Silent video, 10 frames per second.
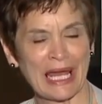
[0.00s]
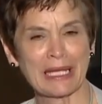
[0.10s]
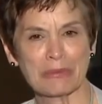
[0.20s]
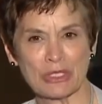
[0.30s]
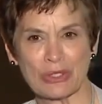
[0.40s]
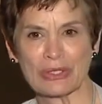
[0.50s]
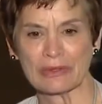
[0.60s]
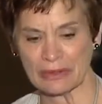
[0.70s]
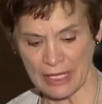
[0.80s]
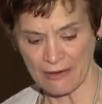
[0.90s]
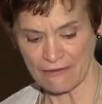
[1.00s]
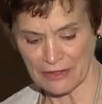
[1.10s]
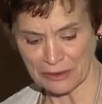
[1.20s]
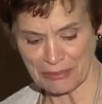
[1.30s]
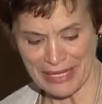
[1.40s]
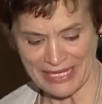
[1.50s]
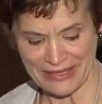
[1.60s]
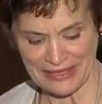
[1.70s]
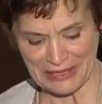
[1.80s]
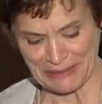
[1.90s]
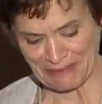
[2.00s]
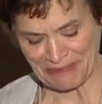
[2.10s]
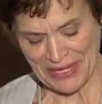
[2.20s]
and maternal fetal medicine.